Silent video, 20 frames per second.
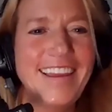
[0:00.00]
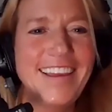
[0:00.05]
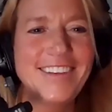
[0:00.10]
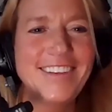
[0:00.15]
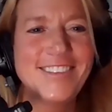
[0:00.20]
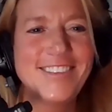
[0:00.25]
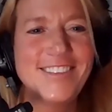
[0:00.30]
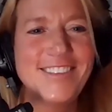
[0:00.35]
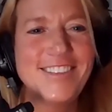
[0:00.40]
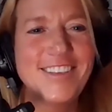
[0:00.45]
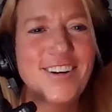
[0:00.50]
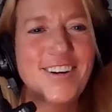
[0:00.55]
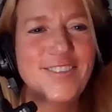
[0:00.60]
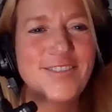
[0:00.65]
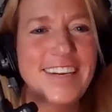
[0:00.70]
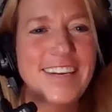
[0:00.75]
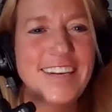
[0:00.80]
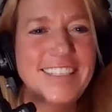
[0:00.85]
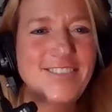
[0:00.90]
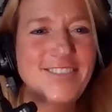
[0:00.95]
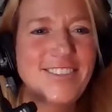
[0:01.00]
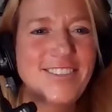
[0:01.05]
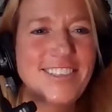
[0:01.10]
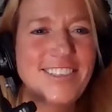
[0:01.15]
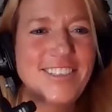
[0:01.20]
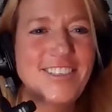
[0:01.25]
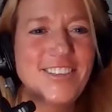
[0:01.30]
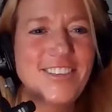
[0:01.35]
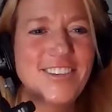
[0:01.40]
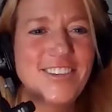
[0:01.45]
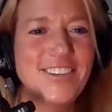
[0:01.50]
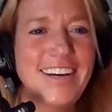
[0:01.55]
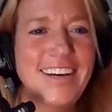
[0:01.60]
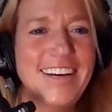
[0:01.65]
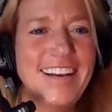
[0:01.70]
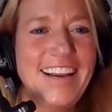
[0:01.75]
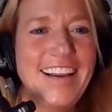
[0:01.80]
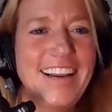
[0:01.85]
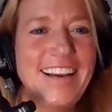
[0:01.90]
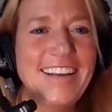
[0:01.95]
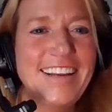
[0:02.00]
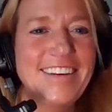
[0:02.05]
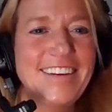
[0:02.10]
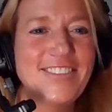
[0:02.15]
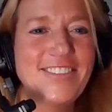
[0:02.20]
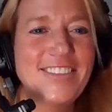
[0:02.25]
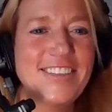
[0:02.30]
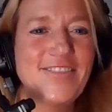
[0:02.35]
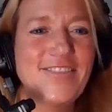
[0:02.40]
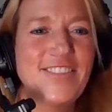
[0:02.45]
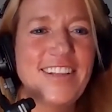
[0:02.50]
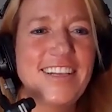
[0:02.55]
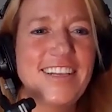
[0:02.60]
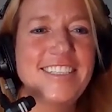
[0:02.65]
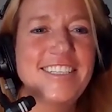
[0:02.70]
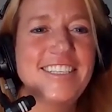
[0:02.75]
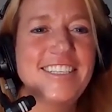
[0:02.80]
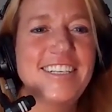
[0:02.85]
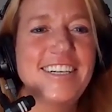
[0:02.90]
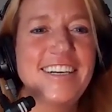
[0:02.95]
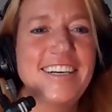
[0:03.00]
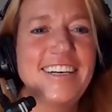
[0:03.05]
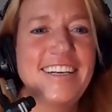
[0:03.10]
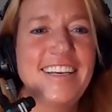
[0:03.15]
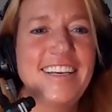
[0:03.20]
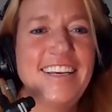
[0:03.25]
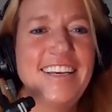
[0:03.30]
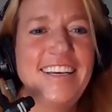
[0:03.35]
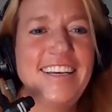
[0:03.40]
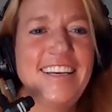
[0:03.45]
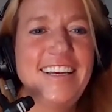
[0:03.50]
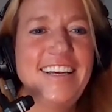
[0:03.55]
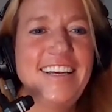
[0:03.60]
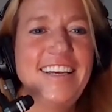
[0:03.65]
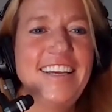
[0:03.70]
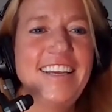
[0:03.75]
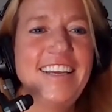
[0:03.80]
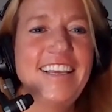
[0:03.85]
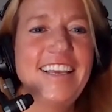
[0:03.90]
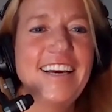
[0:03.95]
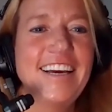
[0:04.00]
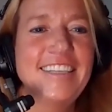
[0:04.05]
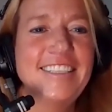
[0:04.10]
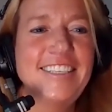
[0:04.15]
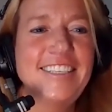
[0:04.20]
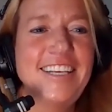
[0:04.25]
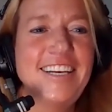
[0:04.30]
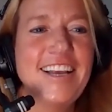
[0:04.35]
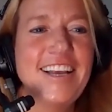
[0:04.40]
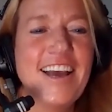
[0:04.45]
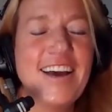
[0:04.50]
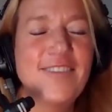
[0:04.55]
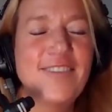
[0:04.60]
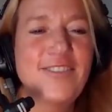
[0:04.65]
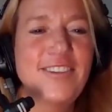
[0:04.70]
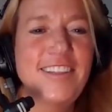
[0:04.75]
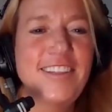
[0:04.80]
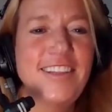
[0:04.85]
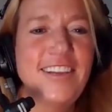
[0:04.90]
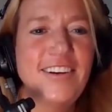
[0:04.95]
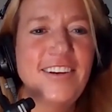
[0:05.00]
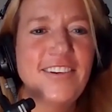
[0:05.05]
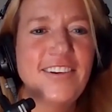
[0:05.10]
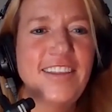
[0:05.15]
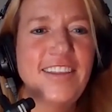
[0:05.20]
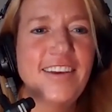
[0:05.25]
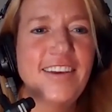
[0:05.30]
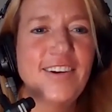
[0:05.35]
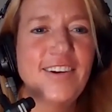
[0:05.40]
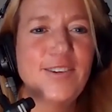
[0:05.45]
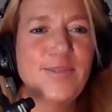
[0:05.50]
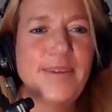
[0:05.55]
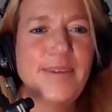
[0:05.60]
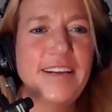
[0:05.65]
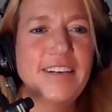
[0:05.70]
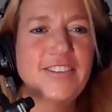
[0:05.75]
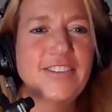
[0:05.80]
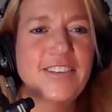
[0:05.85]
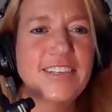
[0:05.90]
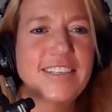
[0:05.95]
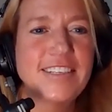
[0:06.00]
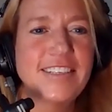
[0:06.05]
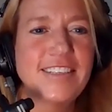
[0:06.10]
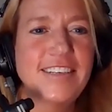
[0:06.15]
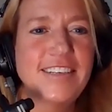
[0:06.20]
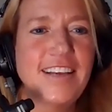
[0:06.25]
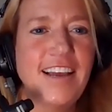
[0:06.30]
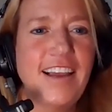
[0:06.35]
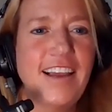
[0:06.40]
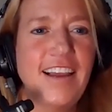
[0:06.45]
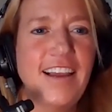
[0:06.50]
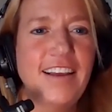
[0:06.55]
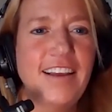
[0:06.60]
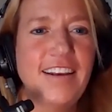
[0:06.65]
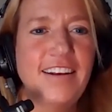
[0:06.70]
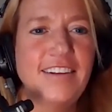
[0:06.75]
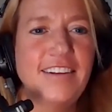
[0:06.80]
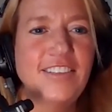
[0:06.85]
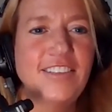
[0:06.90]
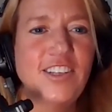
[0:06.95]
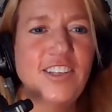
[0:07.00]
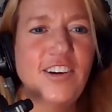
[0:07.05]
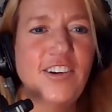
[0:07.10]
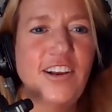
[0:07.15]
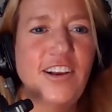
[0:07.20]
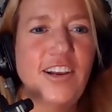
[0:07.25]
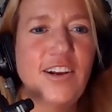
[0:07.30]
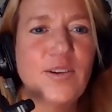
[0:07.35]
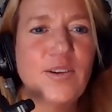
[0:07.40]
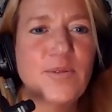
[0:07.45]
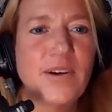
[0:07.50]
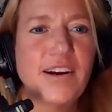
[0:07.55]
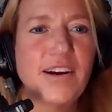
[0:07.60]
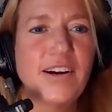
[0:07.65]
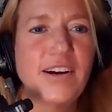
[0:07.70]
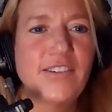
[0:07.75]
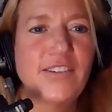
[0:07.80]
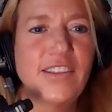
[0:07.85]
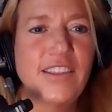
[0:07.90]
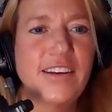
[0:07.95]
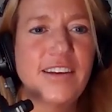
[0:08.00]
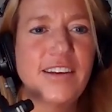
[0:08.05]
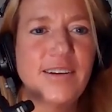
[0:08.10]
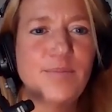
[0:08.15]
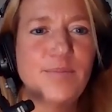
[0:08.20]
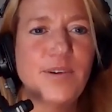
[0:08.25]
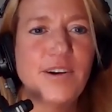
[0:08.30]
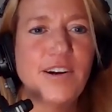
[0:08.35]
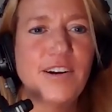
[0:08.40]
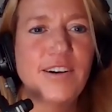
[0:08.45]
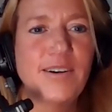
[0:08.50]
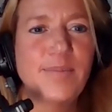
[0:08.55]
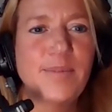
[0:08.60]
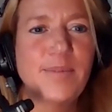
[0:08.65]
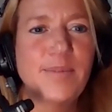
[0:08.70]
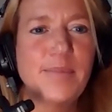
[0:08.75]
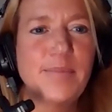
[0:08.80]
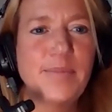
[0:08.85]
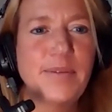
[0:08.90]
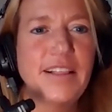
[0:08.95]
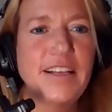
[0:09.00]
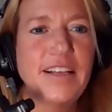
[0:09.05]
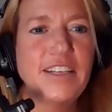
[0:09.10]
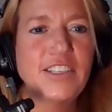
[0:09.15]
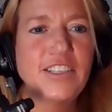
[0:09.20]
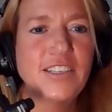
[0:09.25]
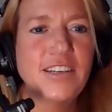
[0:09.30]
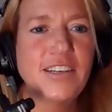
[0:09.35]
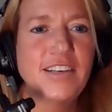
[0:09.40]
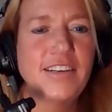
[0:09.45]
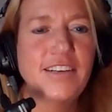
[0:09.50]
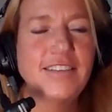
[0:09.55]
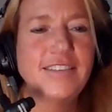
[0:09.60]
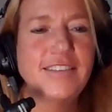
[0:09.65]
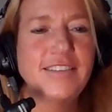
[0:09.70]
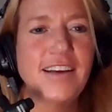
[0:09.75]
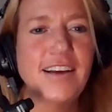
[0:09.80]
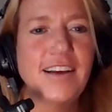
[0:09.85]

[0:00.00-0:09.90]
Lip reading: you so much for joining. It was a pleasure catching up with you on the Hope Matrix today and sharing your work with a broader population and